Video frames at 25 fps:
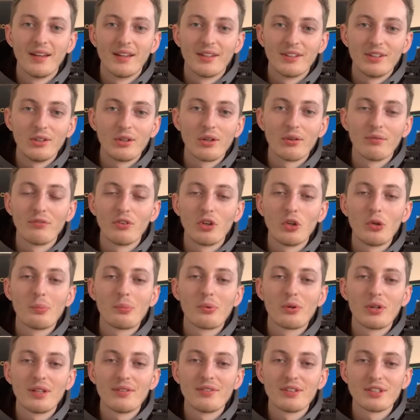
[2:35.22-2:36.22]
You can view
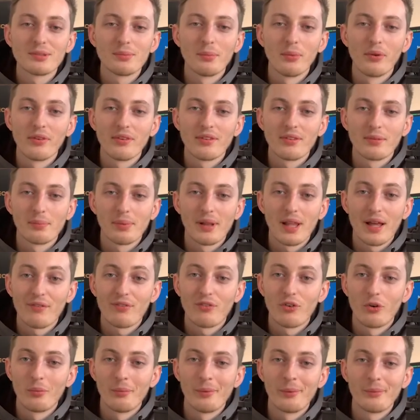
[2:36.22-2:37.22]
previous month's
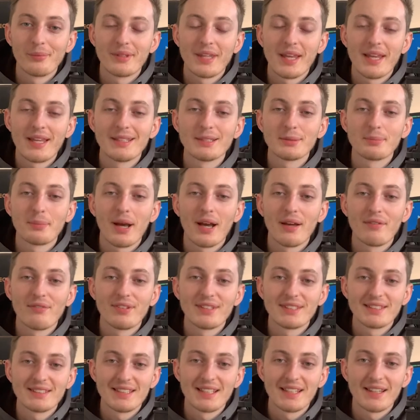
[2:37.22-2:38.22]
platform updates by
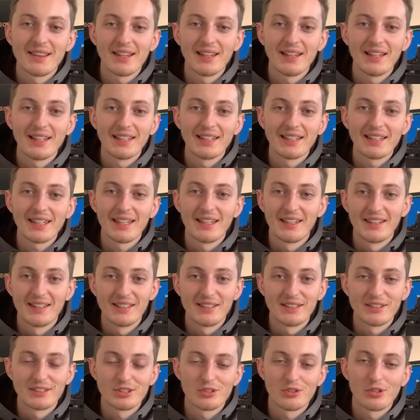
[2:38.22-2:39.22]
visiting the link in the
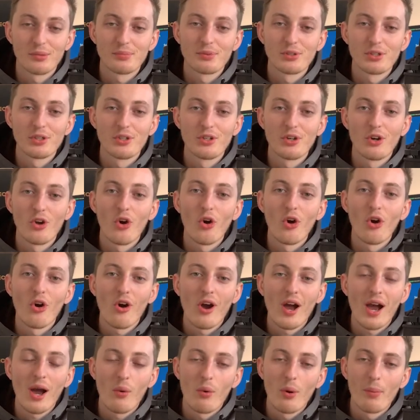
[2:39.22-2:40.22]
description or
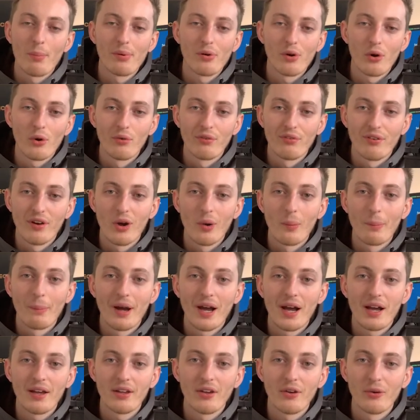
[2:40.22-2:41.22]
our profile
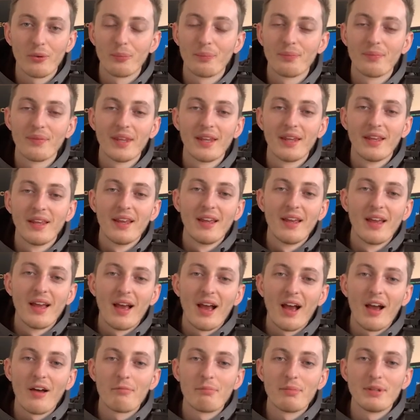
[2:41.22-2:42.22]
bio.
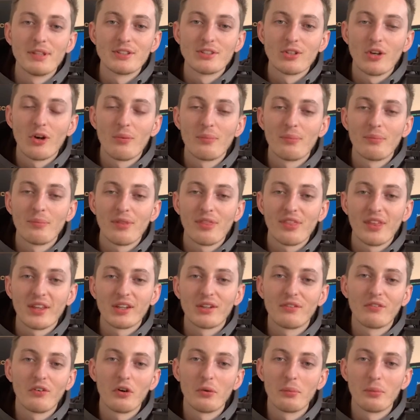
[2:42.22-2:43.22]
I've been Tom, thank
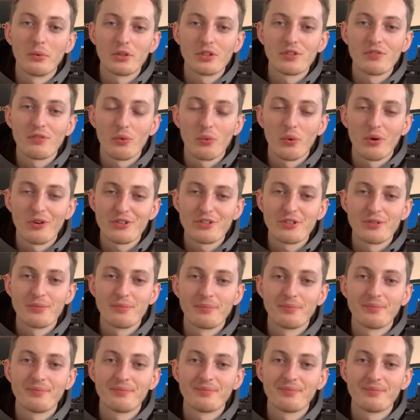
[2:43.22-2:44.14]
you very much for watching.